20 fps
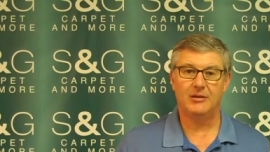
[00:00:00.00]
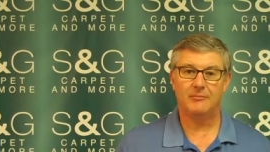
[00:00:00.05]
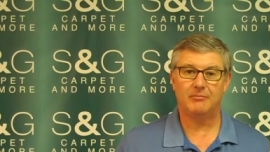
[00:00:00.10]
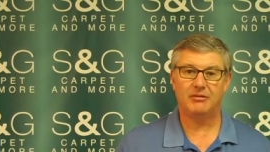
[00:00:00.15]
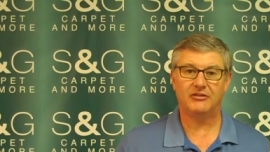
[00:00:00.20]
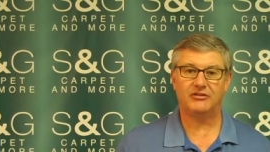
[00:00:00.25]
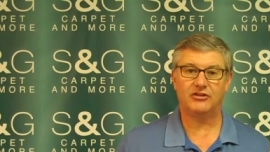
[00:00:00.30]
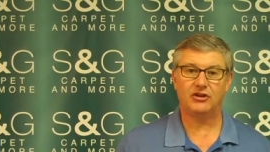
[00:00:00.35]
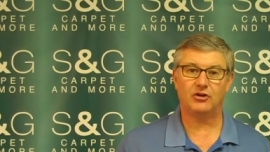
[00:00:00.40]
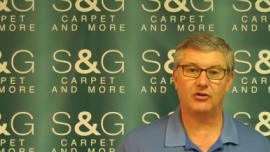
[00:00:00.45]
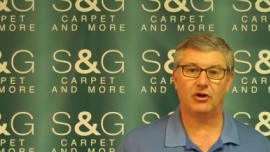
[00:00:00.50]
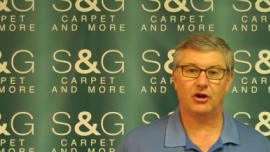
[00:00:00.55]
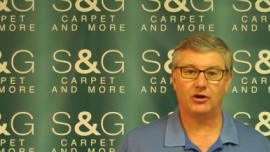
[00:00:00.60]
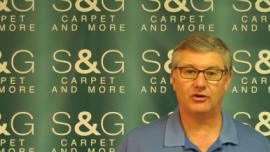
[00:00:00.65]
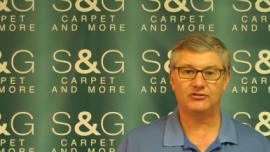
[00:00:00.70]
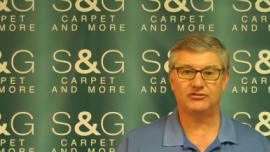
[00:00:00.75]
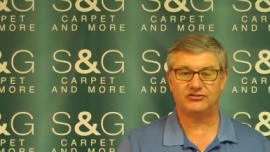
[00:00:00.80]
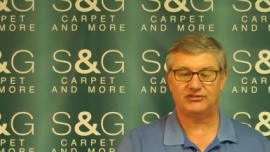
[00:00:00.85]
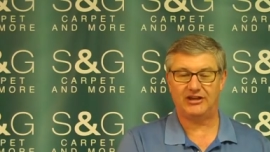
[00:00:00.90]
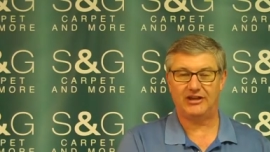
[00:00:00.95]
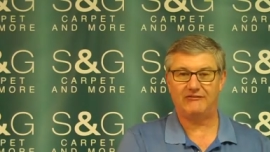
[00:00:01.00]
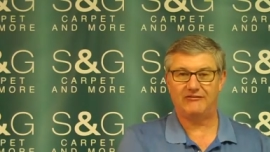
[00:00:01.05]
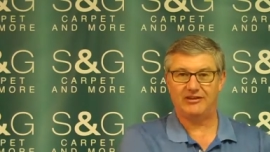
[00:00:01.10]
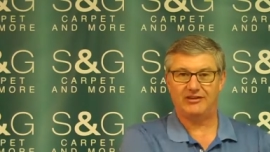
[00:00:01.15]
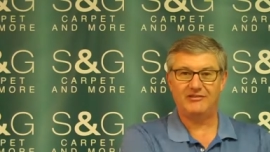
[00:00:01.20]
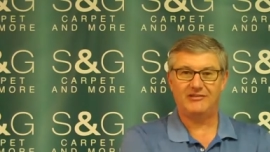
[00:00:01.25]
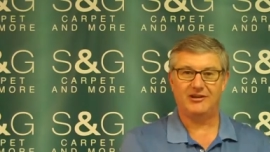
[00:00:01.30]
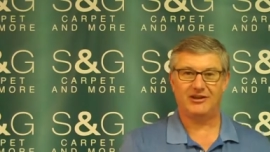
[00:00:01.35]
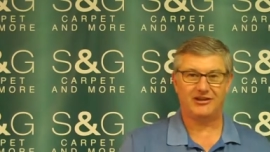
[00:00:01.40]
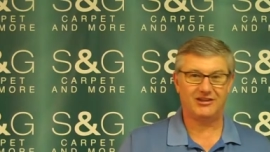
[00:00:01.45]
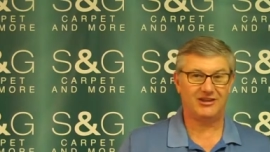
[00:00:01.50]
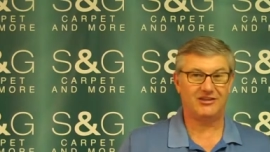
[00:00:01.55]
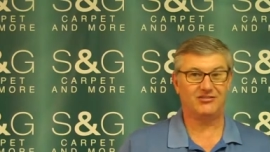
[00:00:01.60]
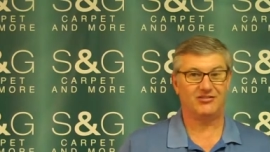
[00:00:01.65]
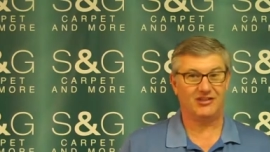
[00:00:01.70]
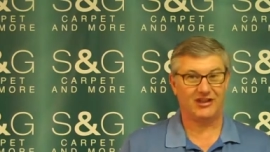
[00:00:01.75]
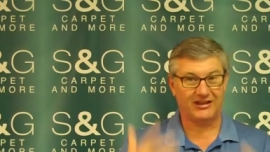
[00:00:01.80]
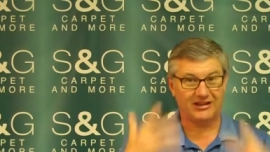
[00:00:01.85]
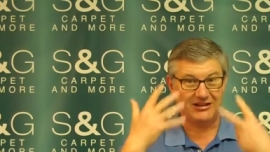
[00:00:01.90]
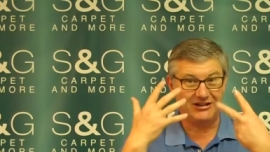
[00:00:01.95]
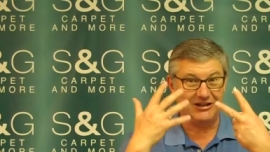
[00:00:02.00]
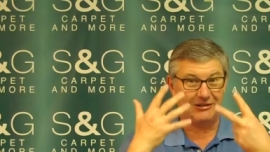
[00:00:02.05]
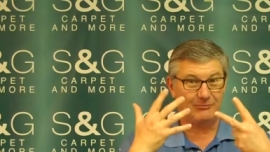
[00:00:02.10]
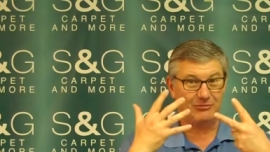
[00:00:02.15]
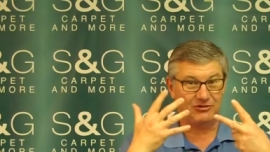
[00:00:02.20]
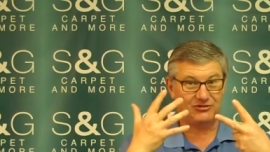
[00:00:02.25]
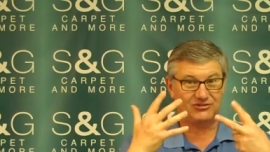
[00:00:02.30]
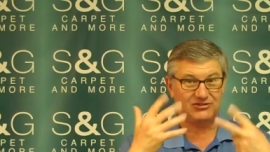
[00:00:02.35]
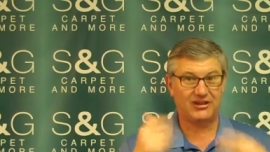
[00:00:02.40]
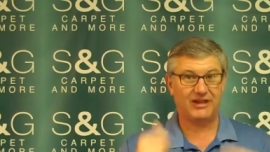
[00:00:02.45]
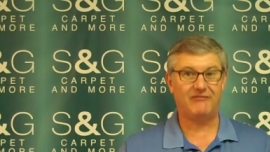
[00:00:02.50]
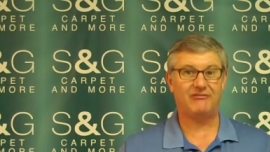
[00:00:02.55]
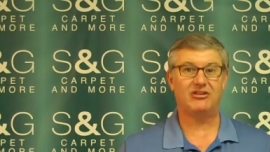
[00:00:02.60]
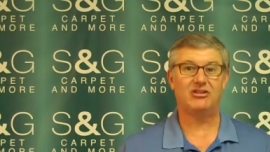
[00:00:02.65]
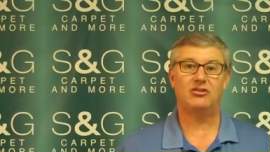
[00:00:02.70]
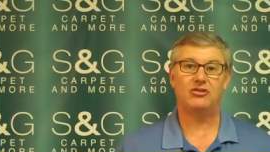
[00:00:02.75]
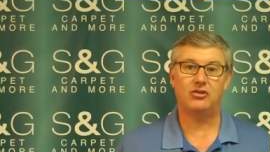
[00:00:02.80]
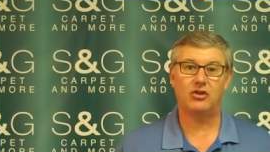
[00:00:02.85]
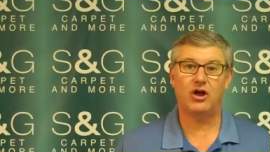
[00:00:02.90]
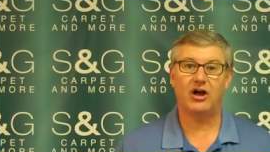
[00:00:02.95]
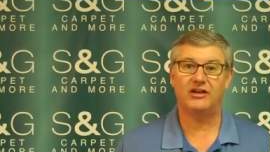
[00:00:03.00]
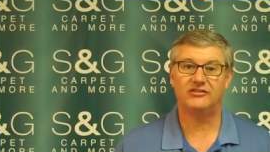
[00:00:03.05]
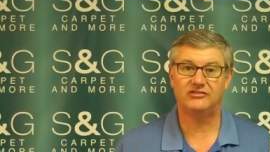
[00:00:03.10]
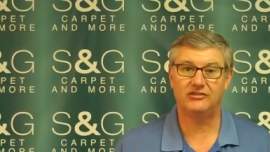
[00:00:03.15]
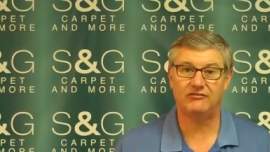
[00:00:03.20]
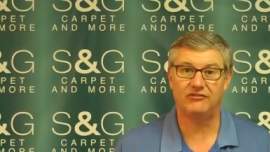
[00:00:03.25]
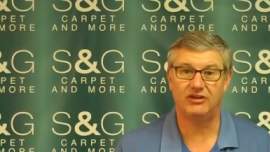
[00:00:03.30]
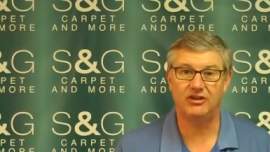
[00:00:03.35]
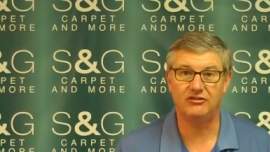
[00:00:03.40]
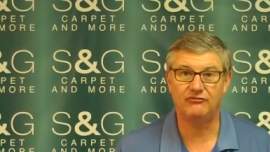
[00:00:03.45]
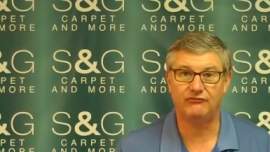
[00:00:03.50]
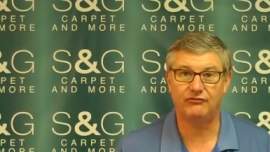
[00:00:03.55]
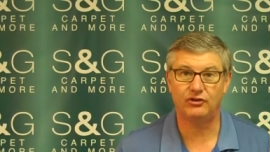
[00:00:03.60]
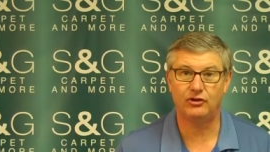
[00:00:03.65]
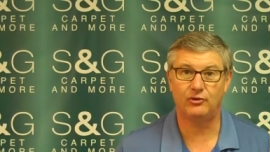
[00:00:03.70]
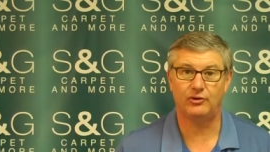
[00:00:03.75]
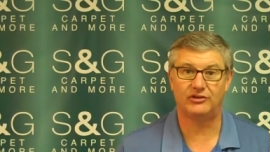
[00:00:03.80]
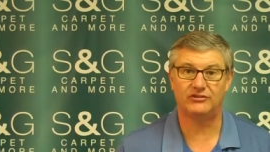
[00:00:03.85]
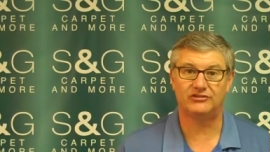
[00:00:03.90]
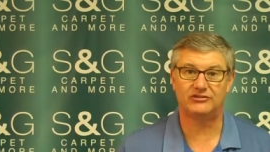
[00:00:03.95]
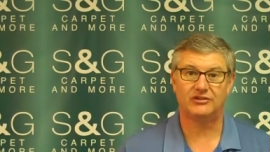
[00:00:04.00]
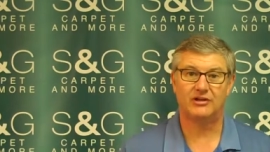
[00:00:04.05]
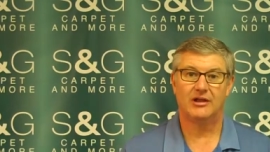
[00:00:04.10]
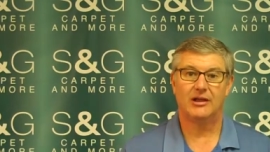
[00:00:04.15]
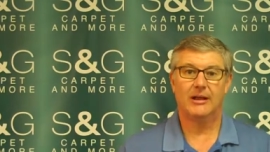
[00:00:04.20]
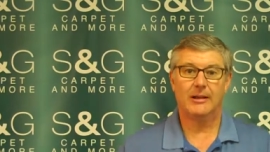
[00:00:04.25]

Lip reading: But there are 7, again, lucky number 7, laws of influence.